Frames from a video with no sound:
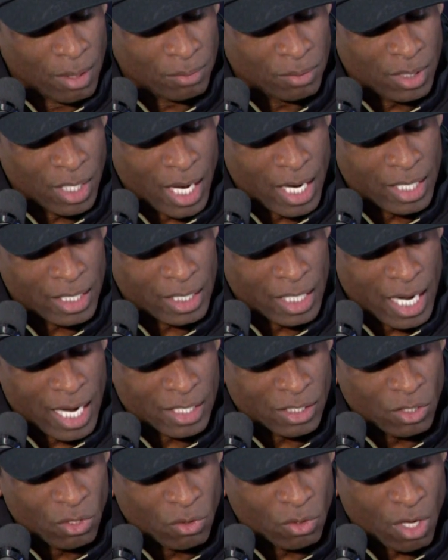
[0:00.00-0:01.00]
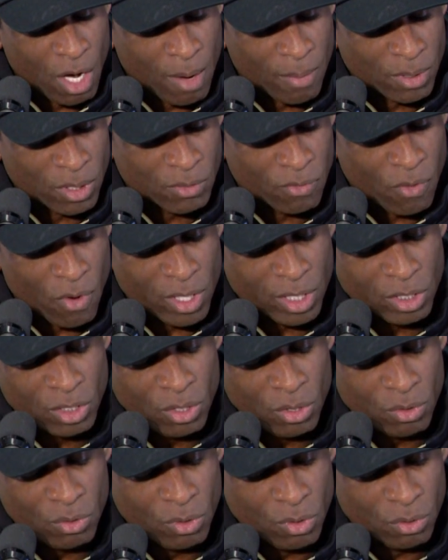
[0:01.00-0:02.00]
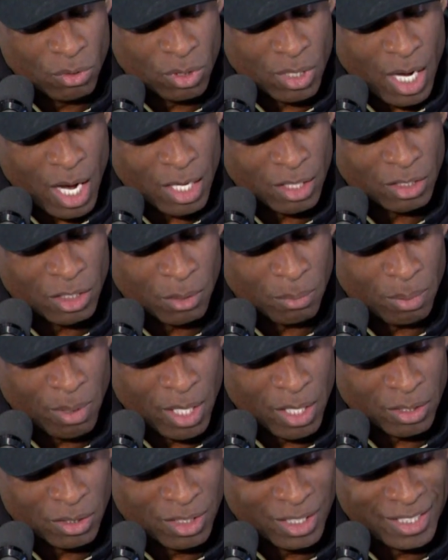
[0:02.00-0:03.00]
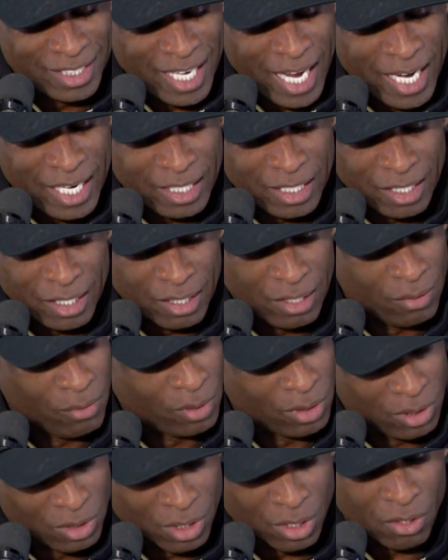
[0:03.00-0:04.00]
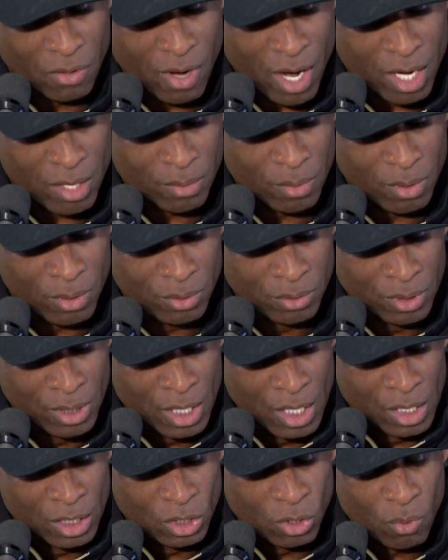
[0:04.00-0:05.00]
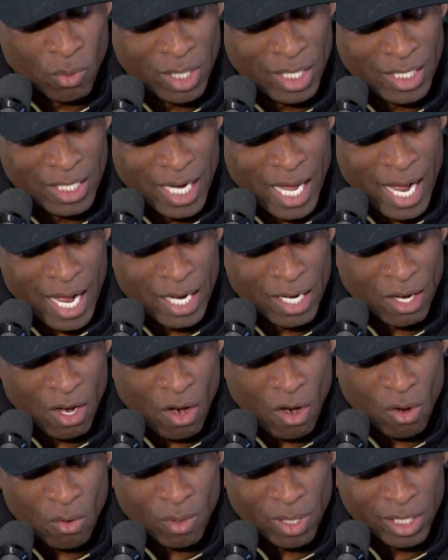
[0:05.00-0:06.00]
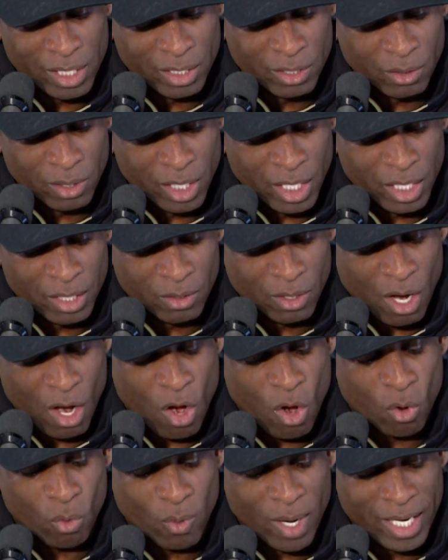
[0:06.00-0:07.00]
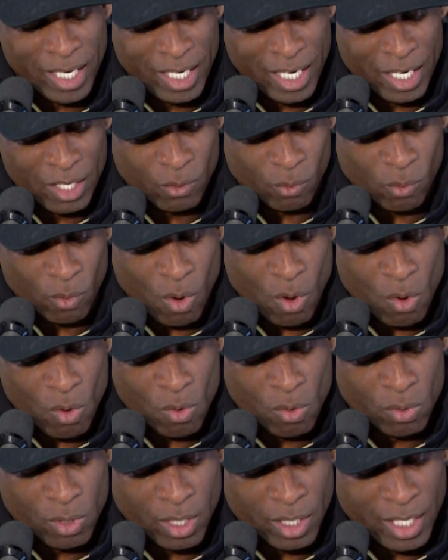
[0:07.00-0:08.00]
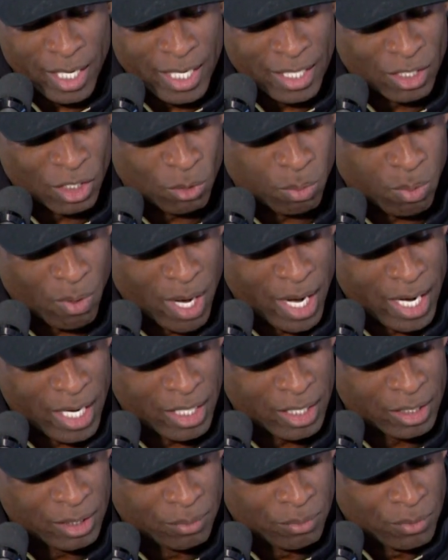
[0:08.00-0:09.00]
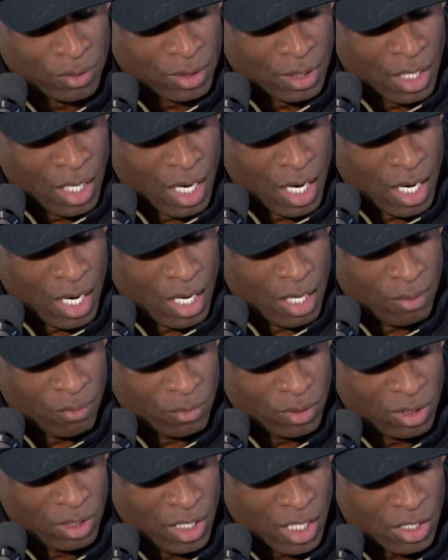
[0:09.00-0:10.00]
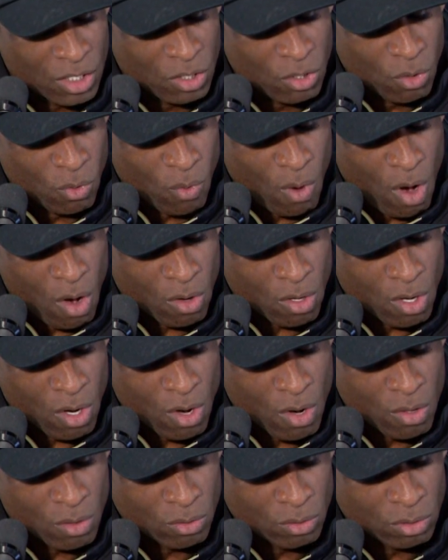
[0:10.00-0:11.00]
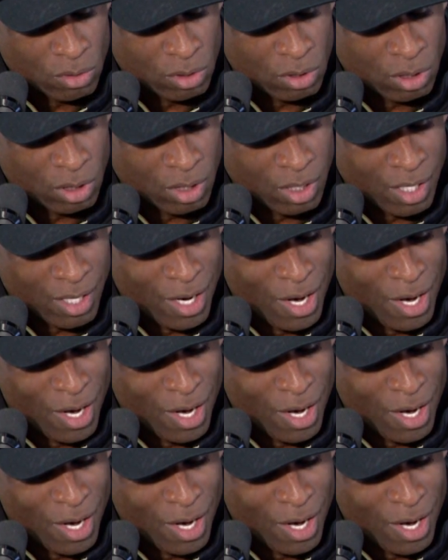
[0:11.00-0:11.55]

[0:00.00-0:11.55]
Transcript: Um, signing class newcomers, 42 new scholarship players to date, which is incredible. 29 are already in, in already enrolled in the spring. Um, six new walk-ons.